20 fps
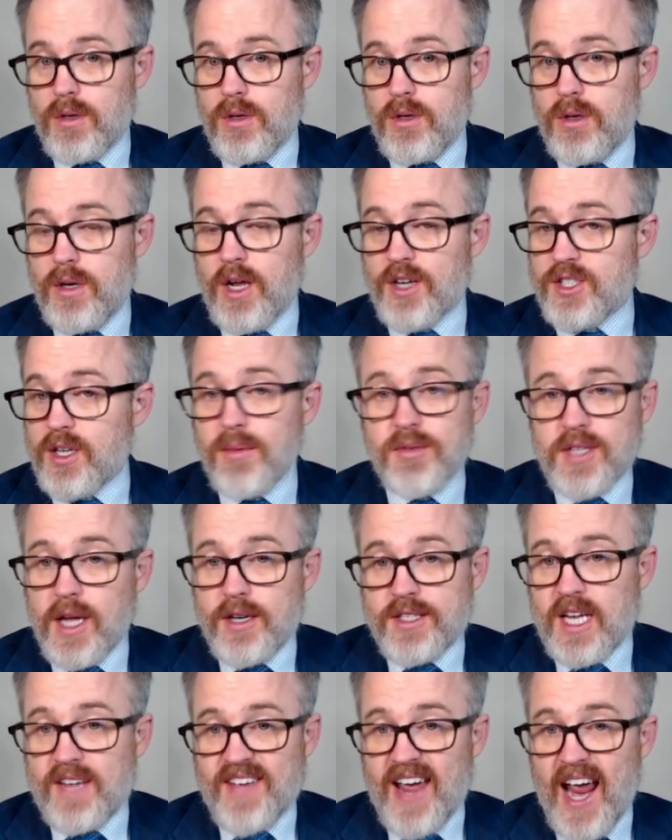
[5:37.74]
Now, some
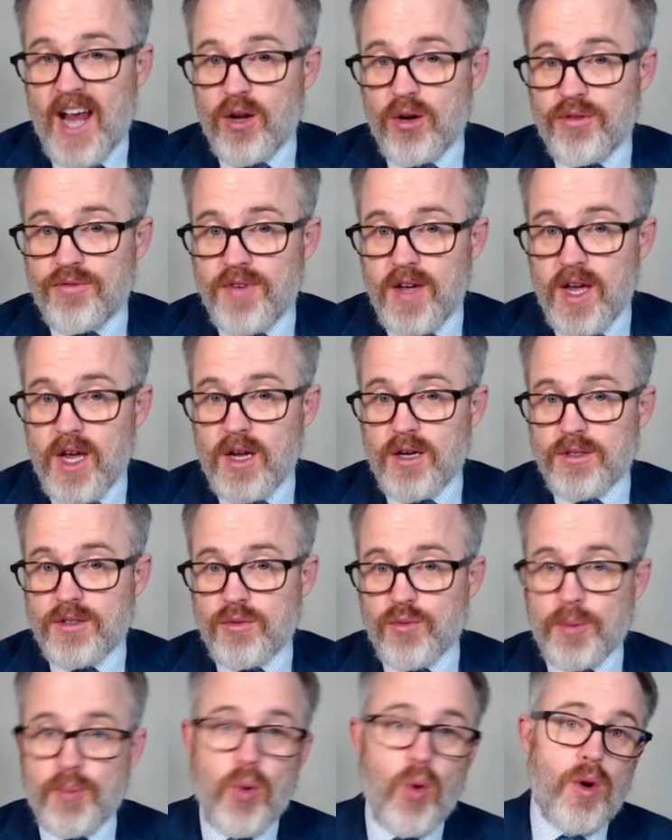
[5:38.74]
states have annual fees and
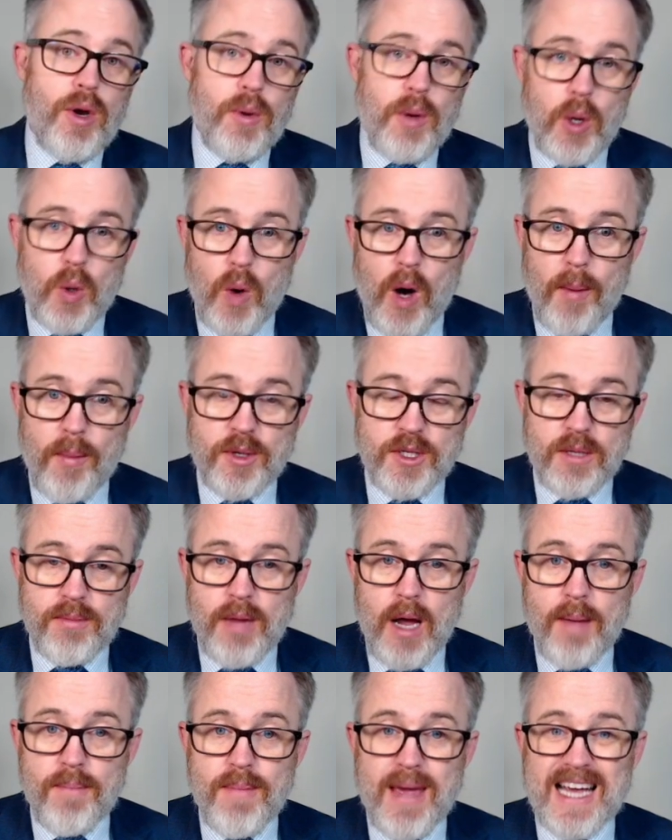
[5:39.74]
reporting requirements that
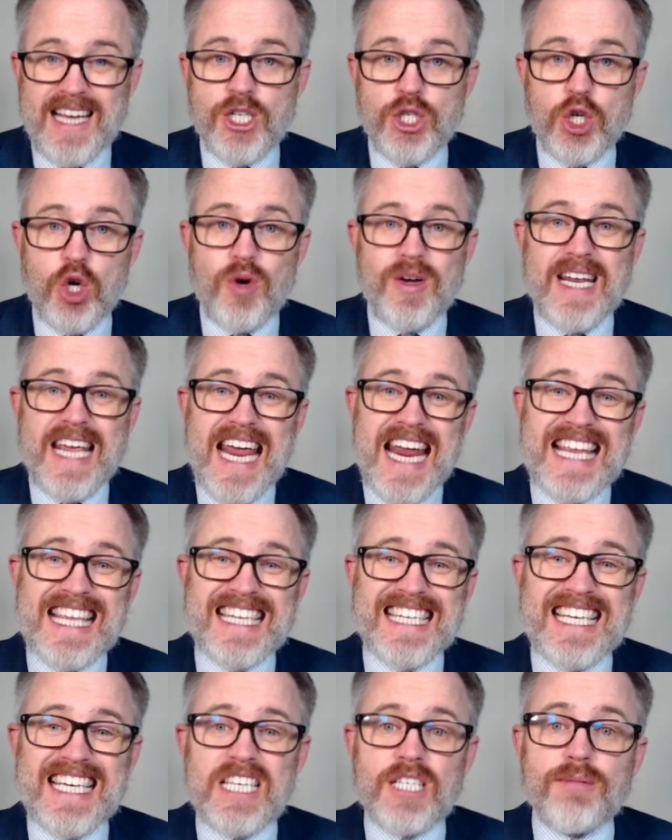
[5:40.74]
might make certain
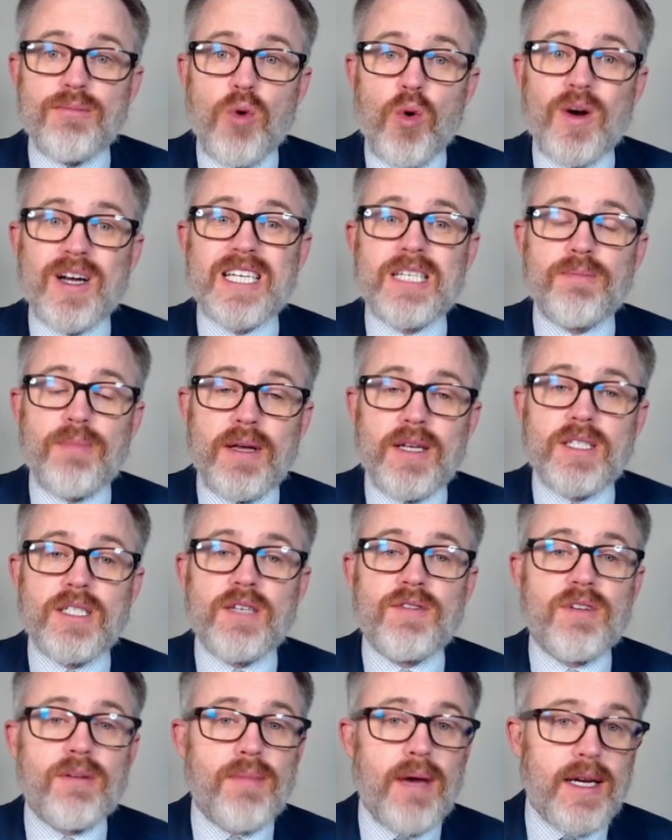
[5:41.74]
entities more
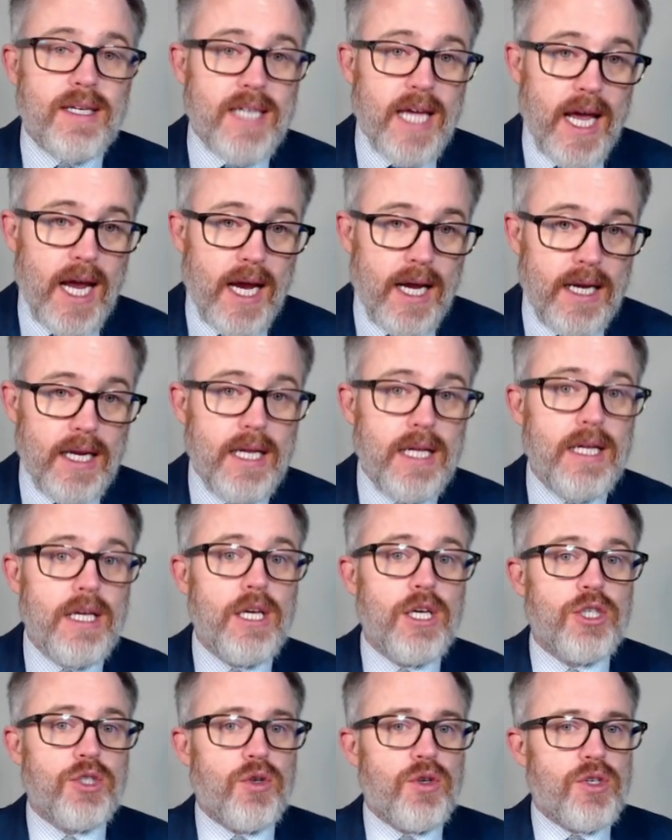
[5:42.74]
expensive to maintain.
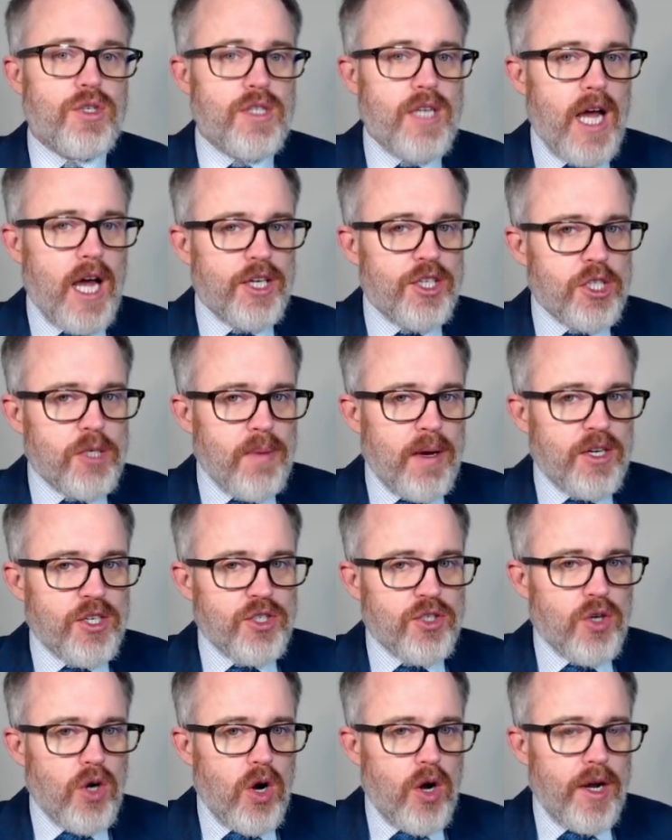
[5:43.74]
So it's not just about
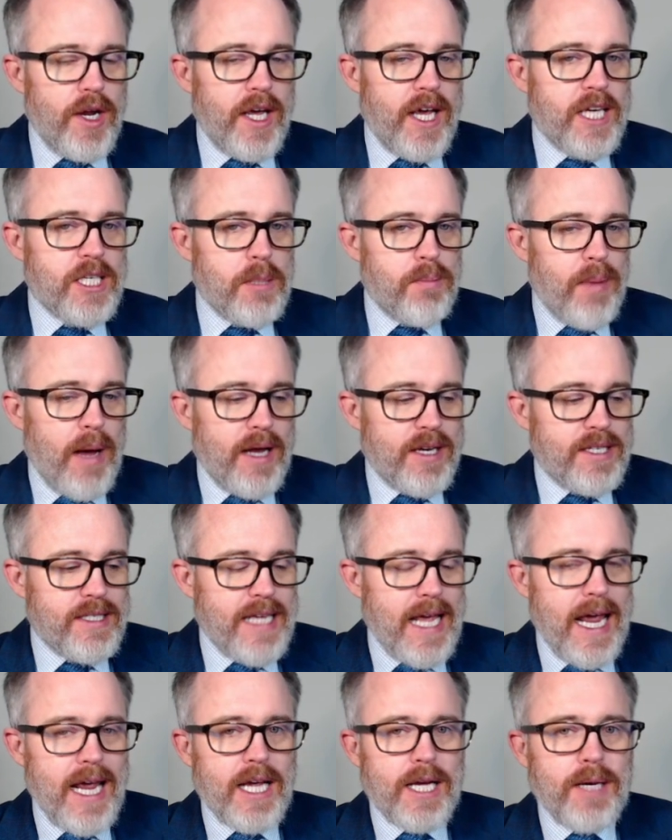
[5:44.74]
starting, it's about
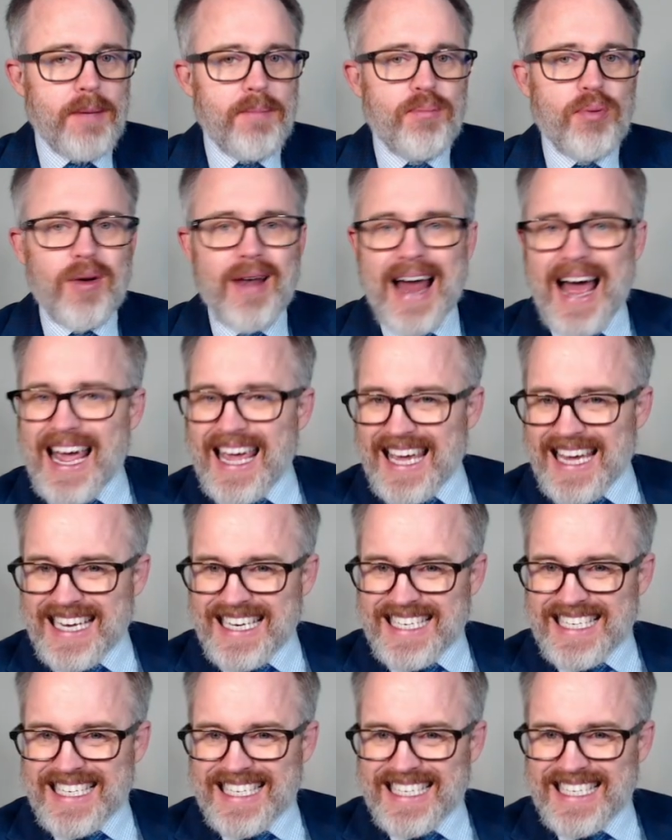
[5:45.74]
staying
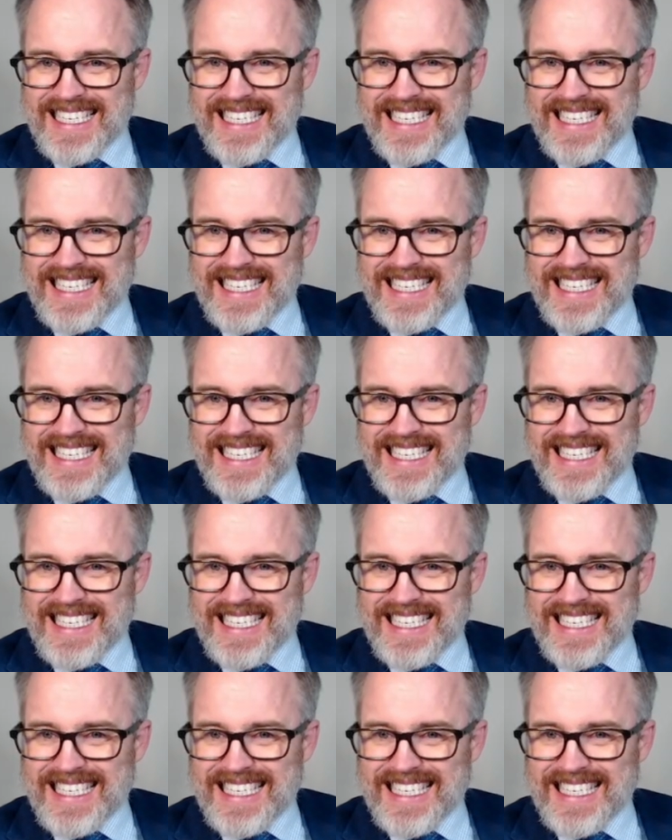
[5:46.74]
compliant